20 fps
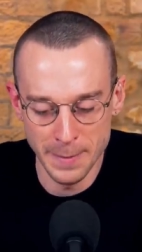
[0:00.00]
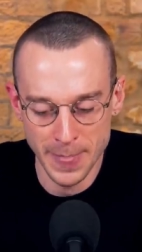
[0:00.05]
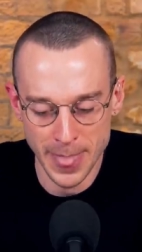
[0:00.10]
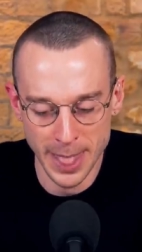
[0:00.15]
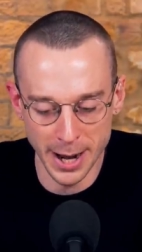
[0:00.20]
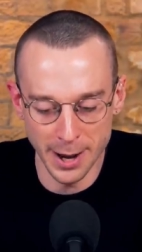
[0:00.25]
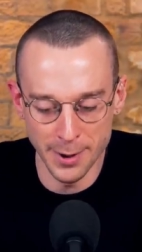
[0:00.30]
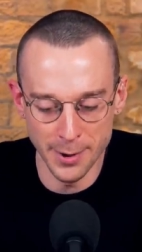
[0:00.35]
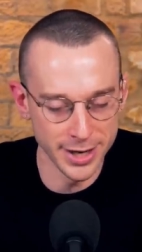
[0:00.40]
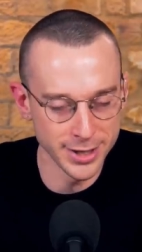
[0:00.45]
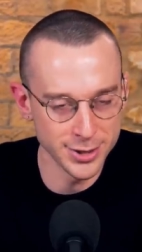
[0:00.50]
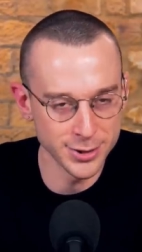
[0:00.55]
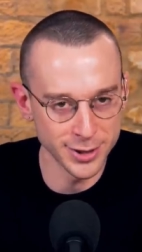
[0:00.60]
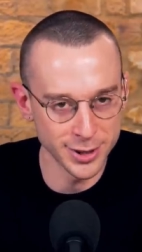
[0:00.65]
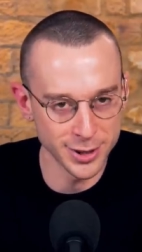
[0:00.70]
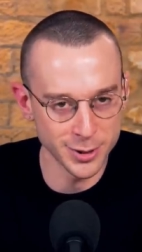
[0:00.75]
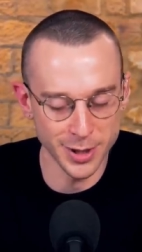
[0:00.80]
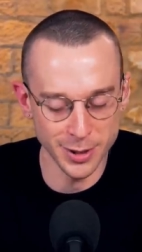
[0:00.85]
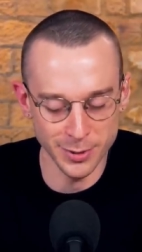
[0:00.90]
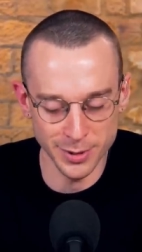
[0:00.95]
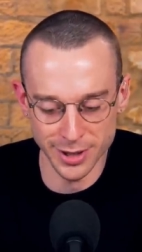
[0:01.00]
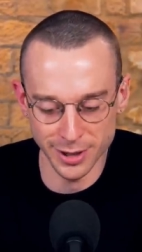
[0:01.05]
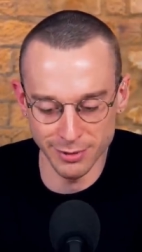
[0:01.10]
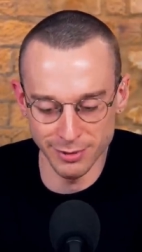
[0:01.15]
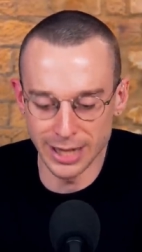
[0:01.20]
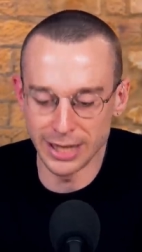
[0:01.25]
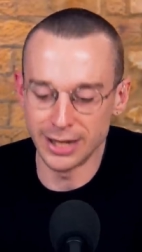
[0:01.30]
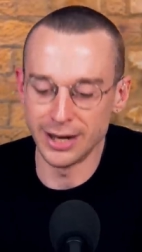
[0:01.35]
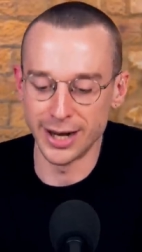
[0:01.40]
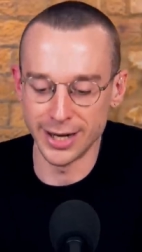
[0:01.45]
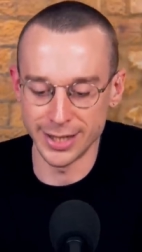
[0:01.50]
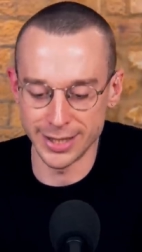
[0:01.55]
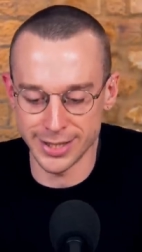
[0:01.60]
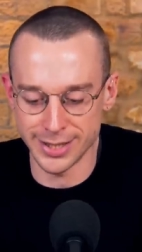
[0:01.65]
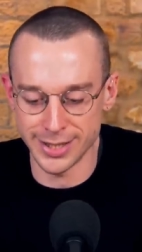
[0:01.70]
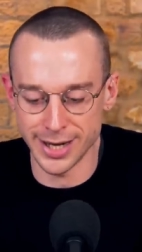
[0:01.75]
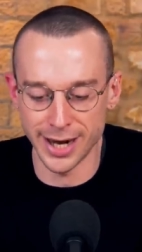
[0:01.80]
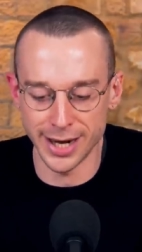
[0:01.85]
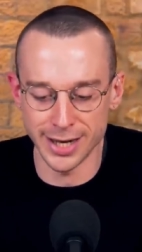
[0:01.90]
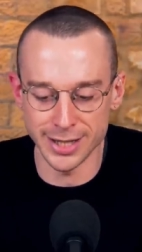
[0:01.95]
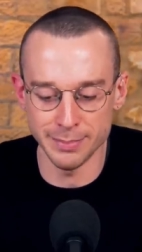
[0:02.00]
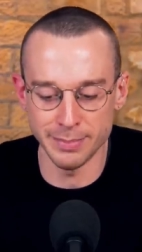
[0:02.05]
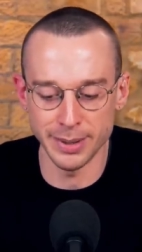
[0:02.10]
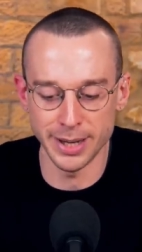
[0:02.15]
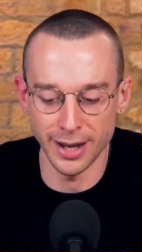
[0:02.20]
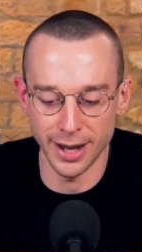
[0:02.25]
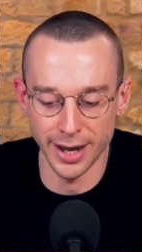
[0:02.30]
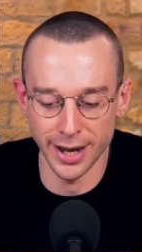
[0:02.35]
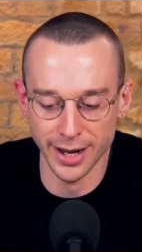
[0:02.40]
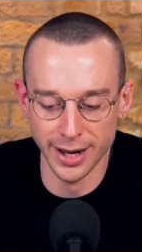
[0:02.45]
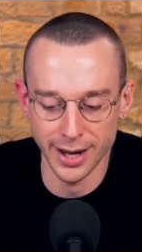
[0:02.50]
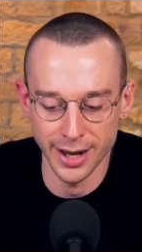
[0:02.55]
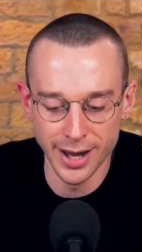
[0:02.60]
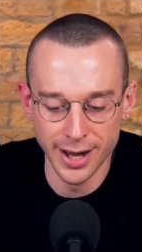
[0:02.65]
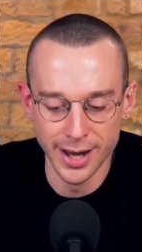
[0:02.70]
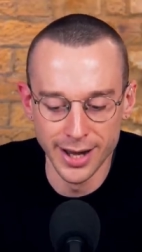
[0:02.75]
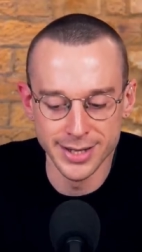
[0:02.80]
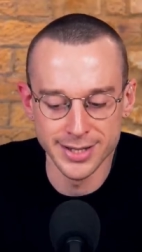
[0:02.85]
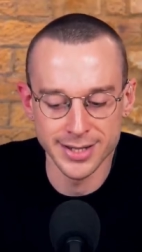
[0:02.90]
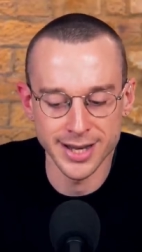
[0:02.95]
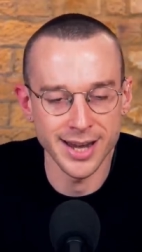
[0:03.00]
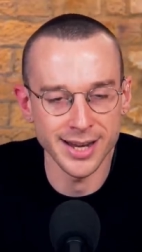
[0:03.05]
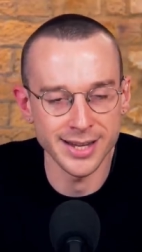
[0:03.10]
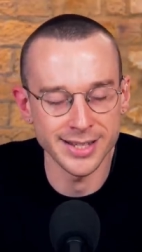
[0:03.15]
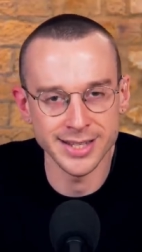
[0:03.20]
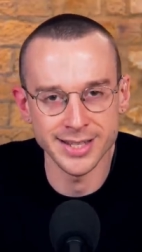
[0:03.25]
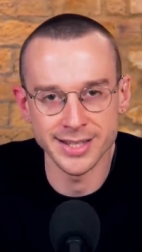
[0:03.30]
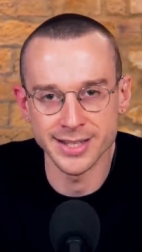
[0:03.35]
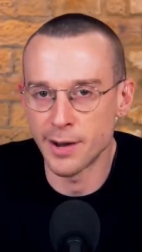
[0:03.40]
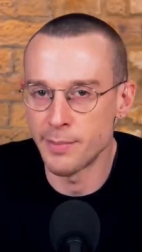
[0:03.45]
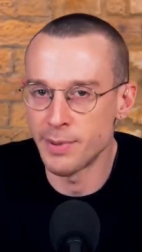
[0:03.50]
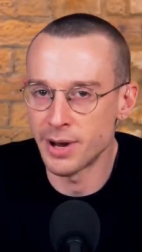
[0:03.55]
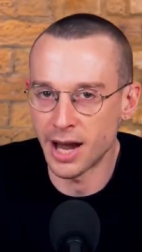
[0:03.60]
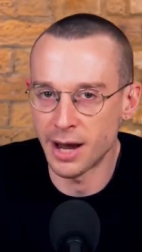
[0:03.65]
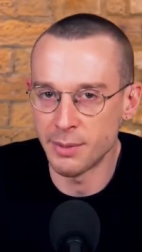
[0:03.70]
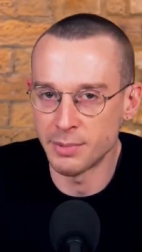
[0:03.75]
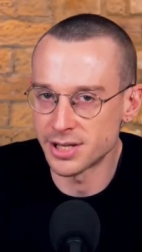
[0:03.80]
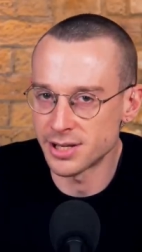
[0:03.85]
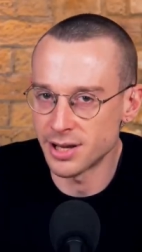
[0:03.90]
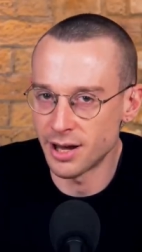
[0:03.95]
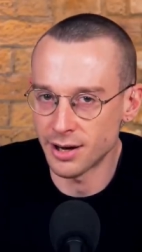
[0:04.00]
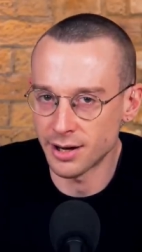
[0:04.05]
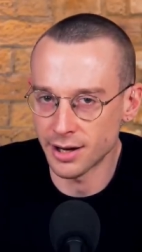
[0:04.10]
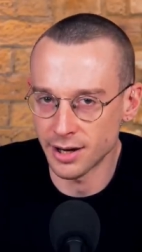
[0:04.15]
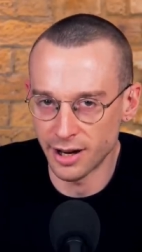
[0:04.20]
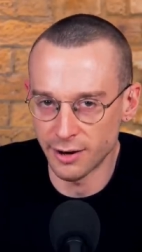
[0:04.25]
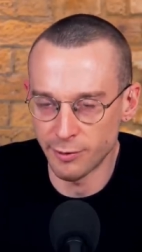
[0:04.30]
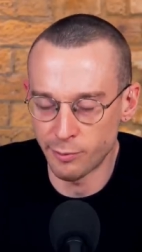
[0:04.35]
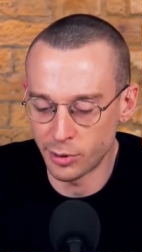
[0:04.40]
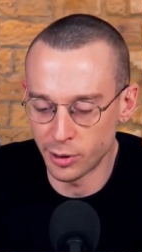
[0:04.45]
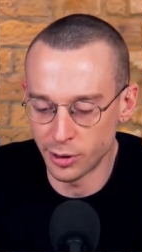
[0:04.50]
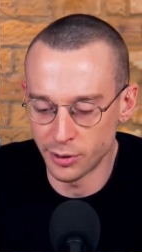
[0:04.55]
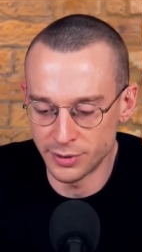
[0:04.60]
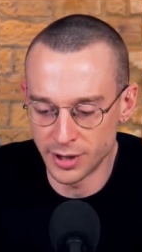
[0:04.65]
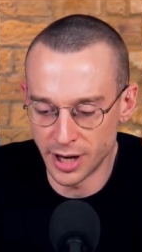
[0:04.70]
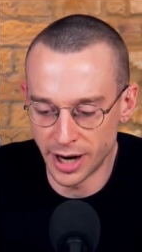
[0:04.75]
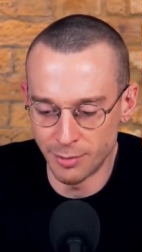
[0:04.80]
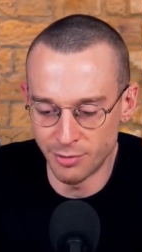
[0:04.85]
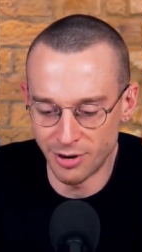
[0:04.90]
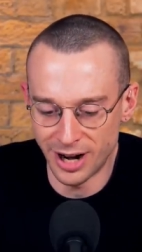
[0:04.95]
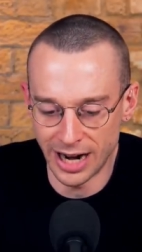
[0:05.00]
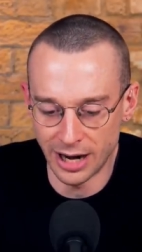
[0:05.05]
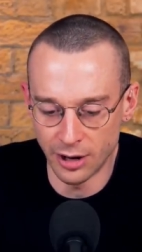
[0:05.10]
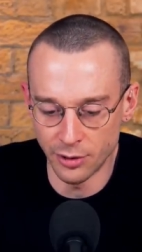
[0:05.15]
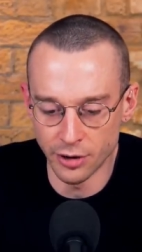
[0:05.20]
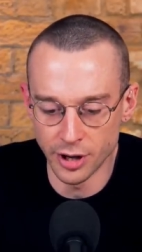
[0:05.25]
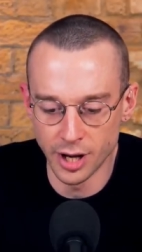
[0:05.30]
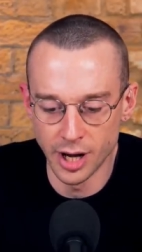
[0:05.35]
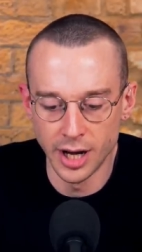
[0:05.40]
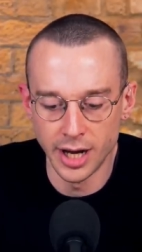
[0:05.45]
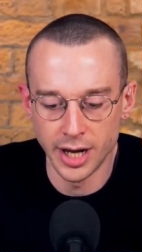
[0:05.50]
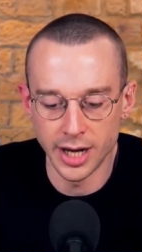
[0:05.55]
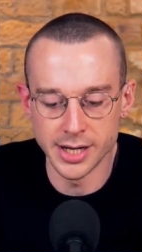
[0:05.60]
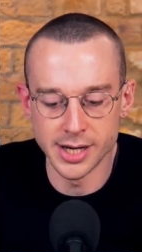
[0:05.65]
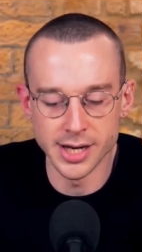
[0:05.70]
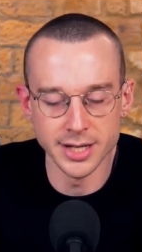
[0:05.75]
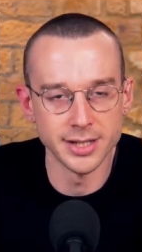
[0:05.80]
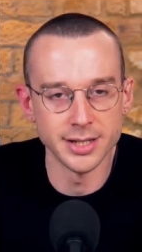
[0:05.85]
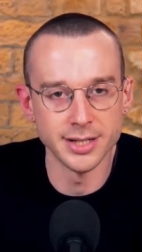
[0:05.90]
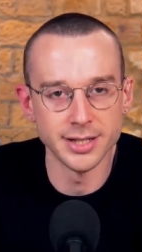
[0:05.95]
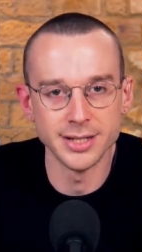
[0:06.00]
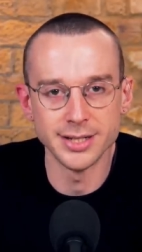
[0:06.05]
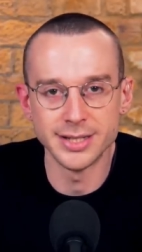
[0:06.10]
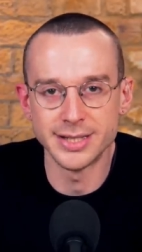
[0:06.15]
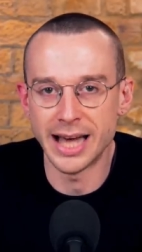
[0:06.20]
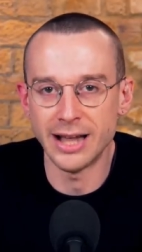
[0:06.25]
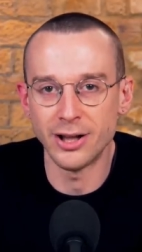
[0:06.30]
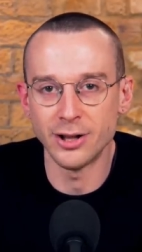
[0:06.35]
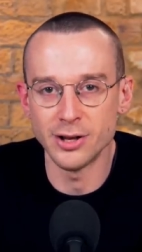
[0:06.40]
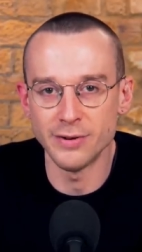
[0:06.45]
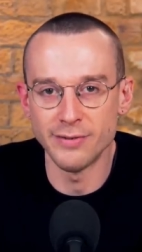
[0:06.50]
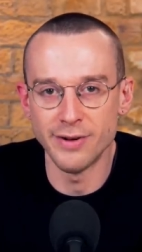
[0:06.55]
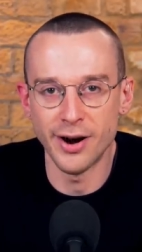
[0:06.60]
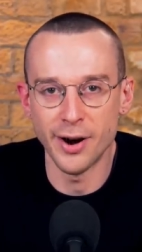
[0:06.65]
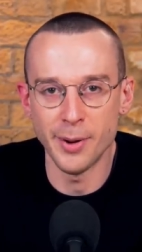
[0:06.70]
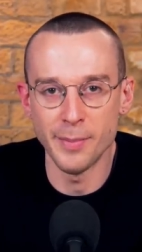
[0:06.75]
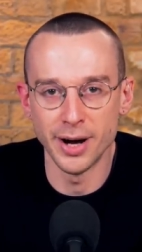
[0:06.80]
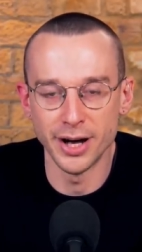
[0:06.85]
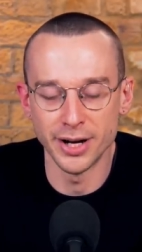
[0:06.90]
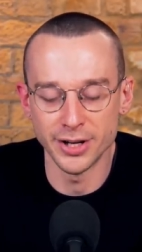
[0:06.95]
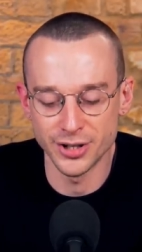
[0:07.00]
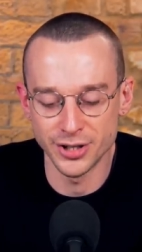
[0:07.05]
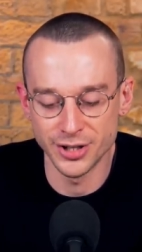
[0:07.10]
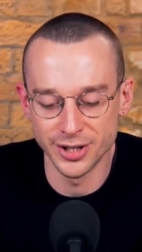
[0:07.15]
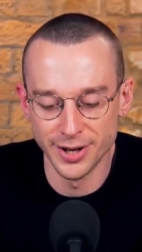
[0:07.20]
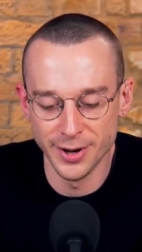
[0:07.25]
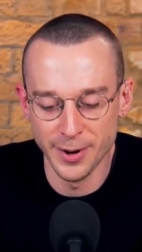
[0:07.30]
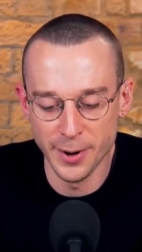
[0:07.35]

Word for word: Uh, I saw a tweet which I really liked it's saying it's a bit like saying, since I became a circle, I've proved I'm round. It doesn't tell you very much